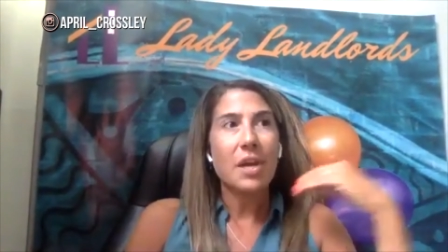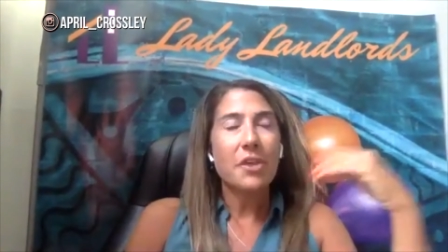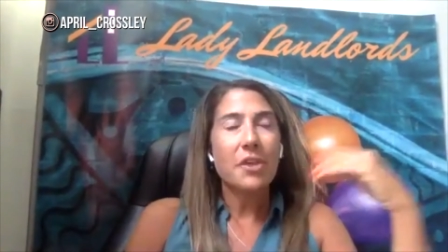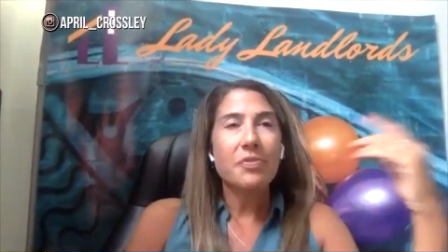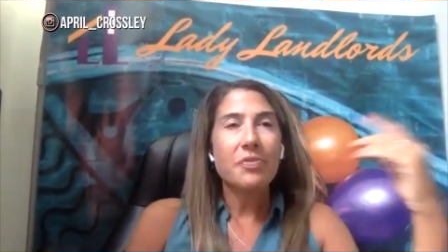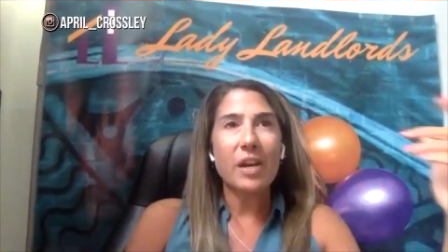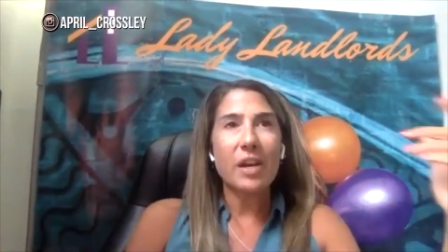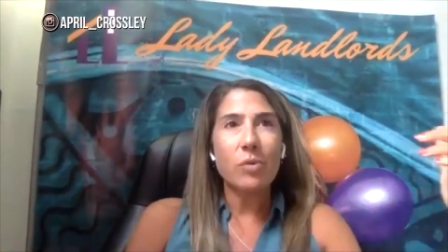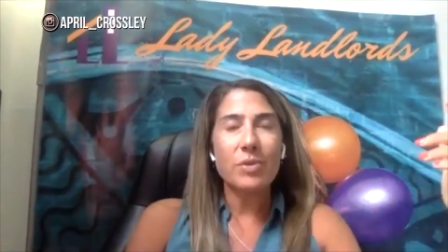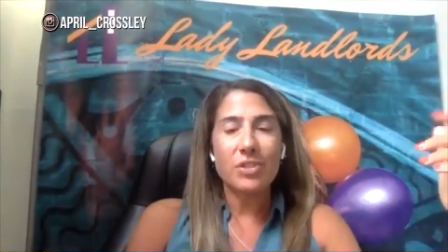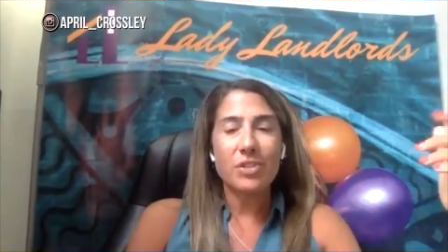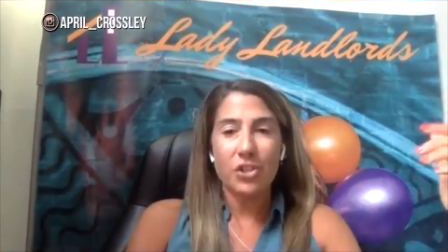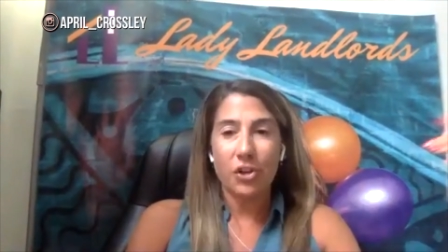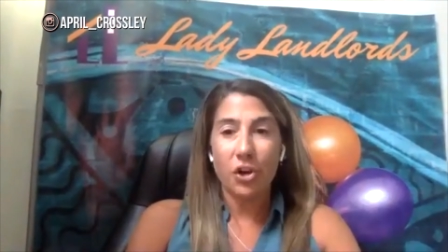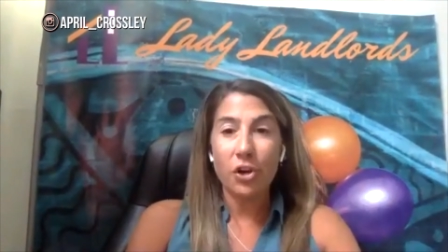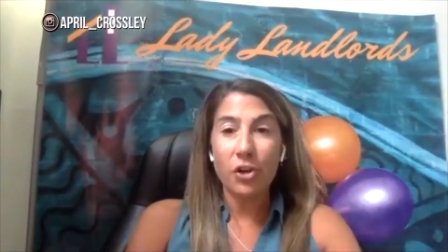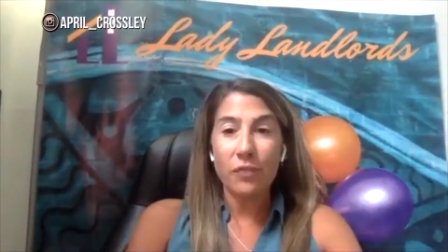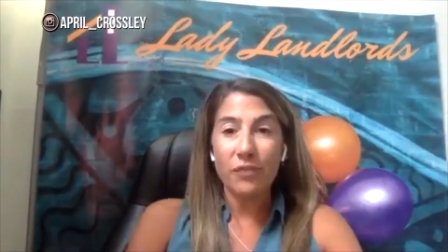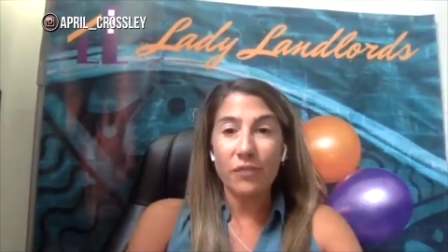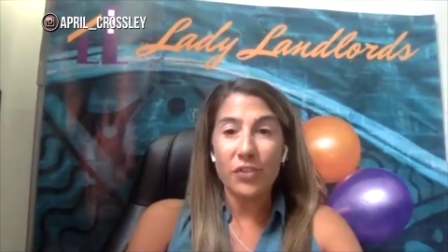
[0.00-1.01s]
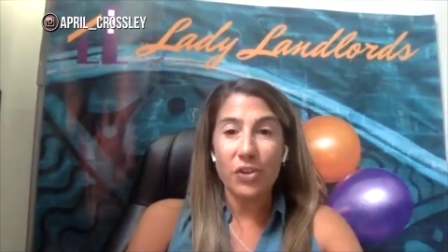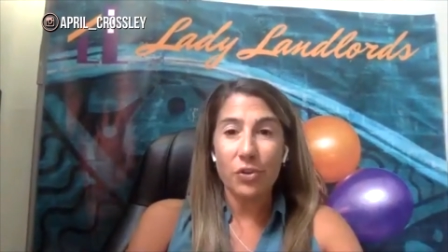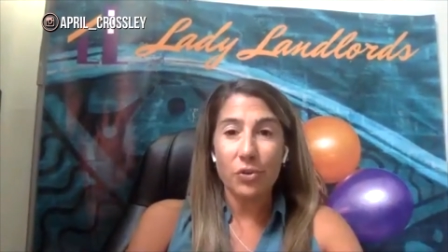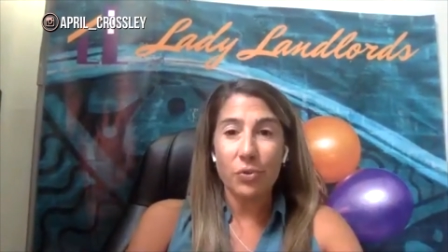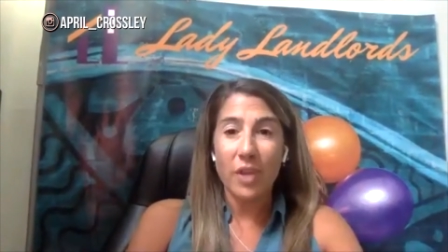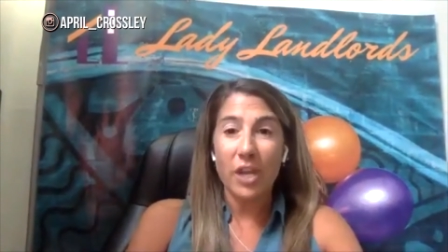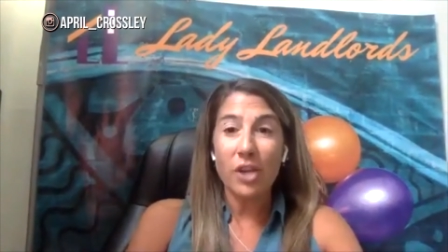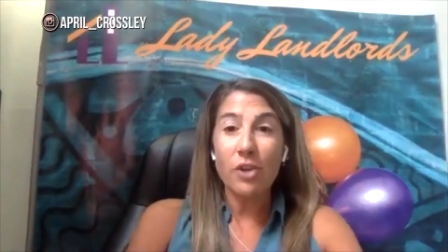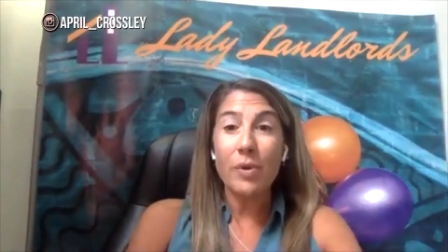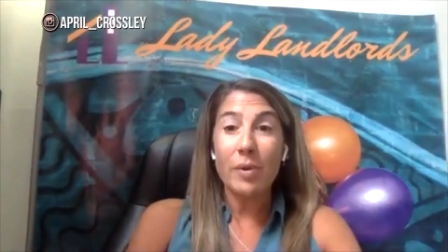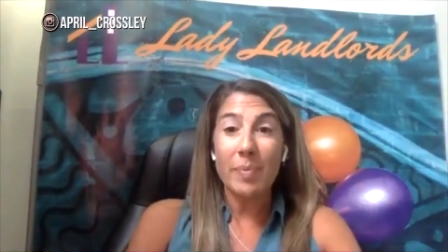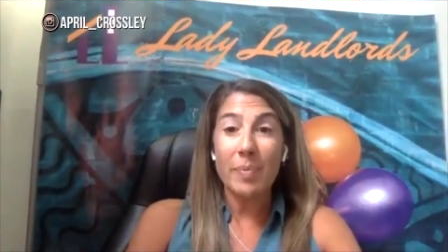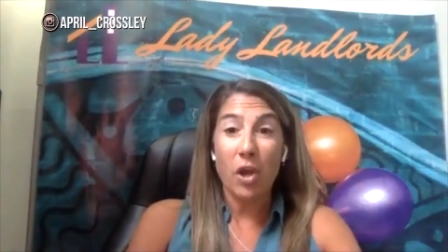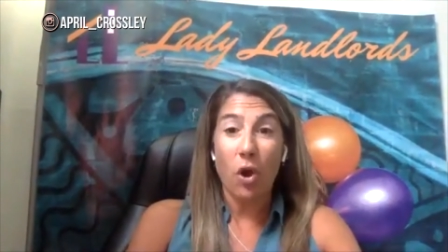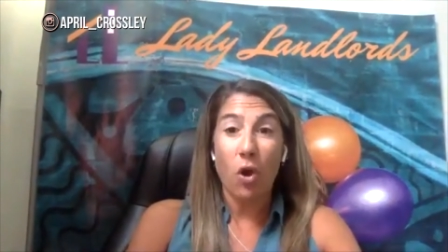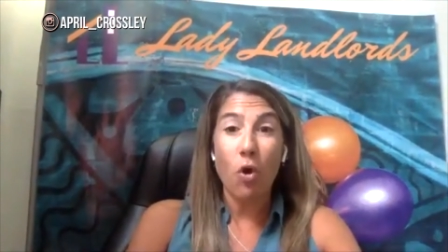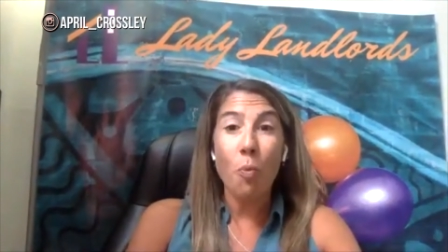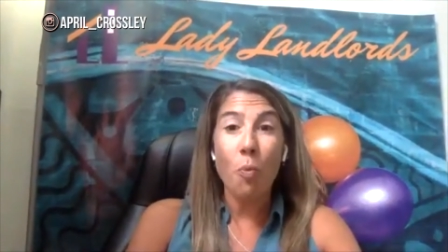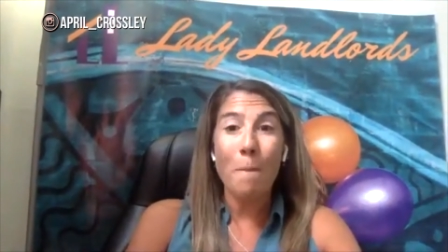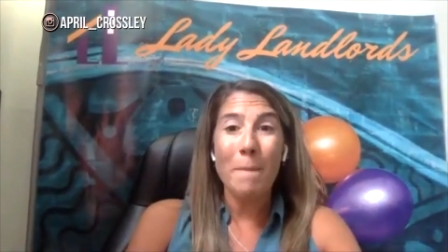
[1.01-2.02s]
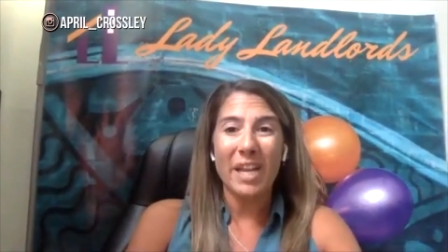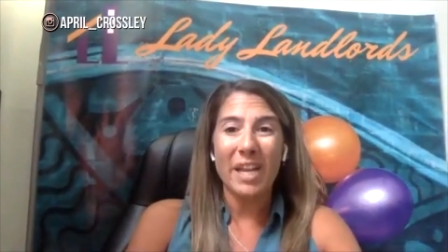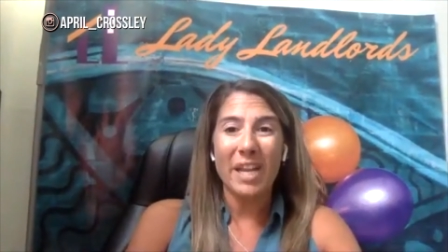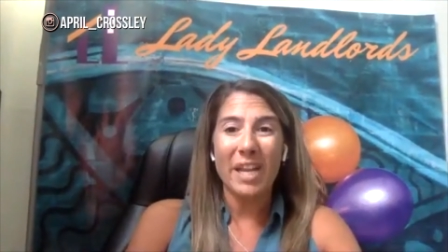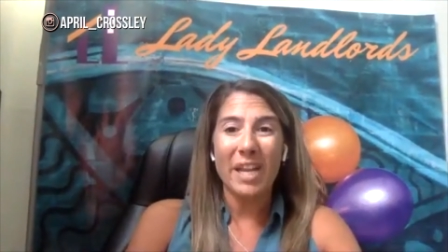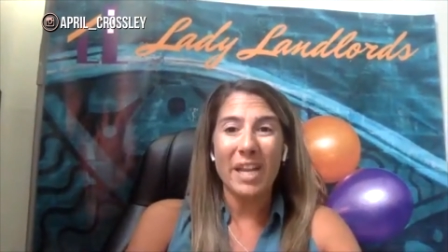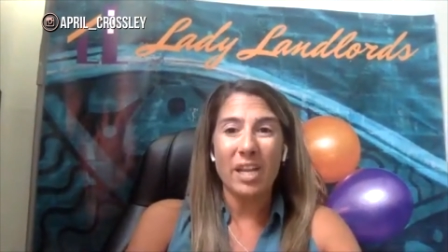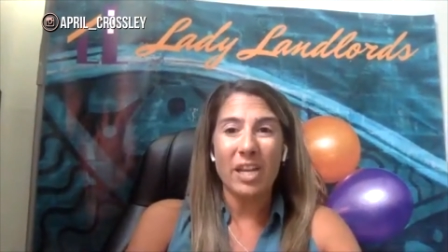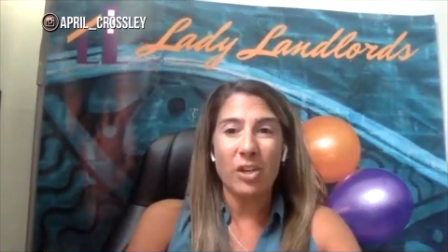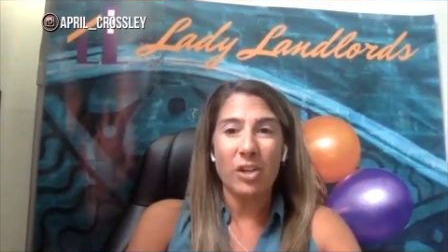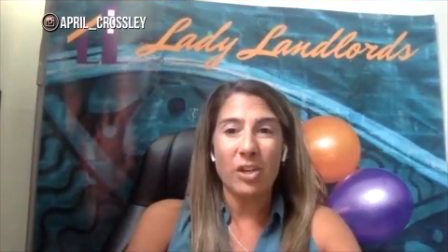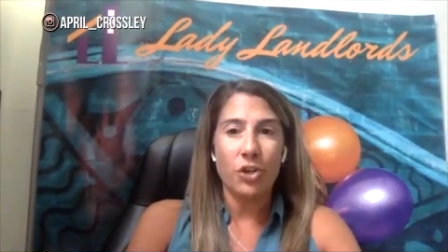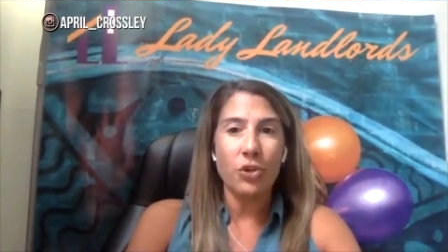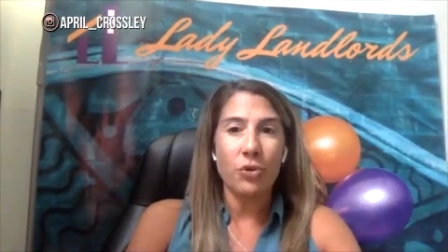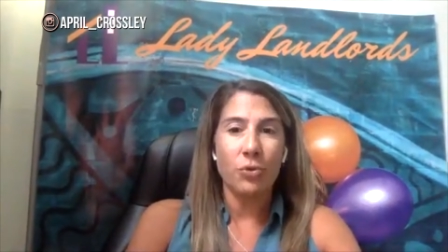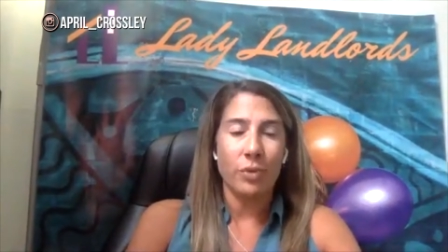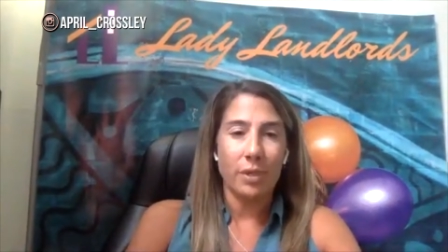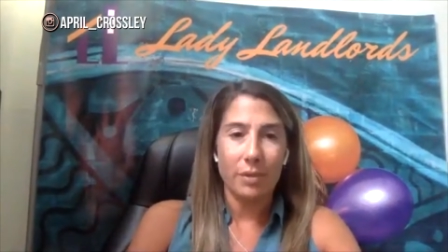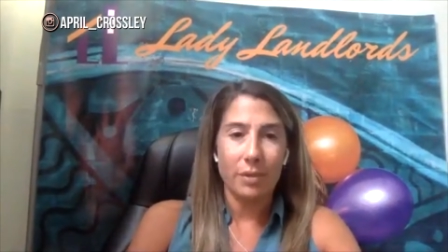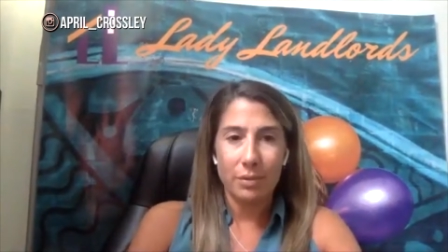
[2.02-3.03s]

there was a curfew that you had to be home by noon.